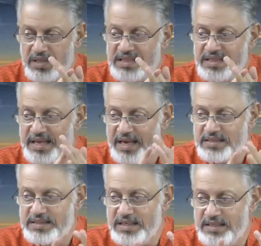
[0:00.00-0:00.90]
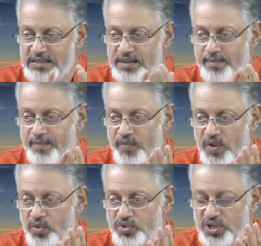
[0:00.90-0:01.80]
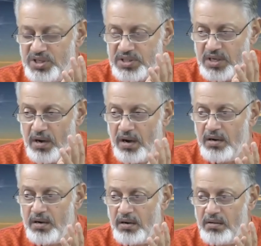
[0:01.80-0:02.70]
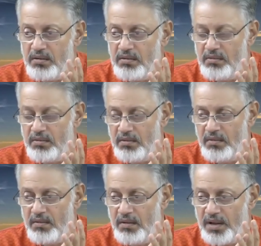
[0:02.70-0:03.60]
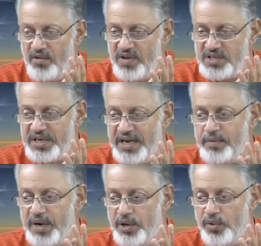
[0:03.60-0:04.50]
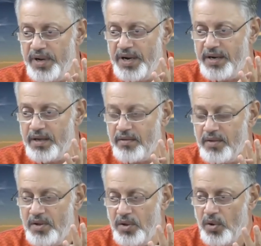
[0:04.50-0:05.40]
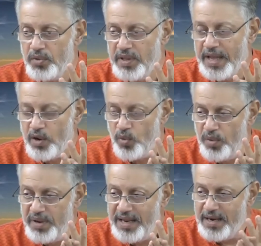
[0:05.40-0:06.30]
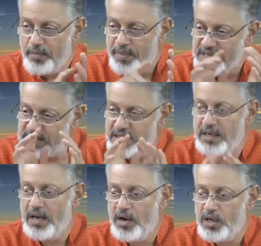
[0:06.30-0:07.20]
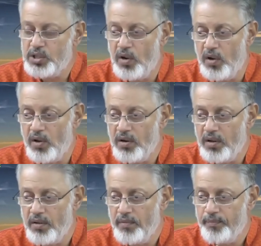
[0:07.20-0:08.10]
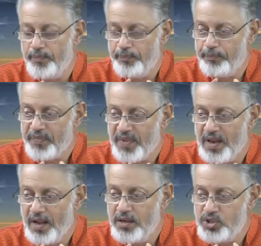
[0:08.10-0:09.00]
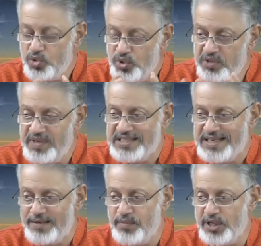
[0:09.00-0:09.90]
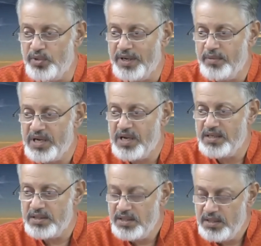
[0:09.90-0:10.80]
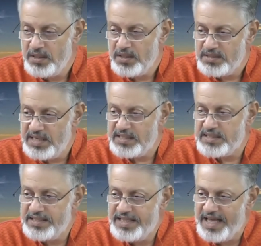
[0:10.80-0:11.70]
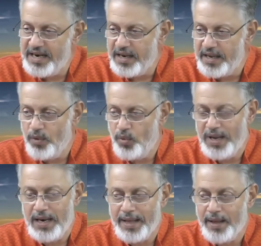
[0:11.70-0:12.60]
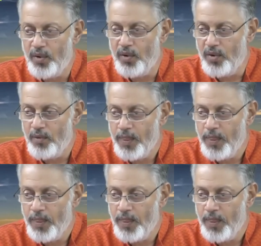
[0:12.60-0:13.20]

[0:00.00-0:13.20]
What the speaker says: nothing exists. You just can't give a statement to it. There won't be any person at all to give a statement to it, because just then, a while ago,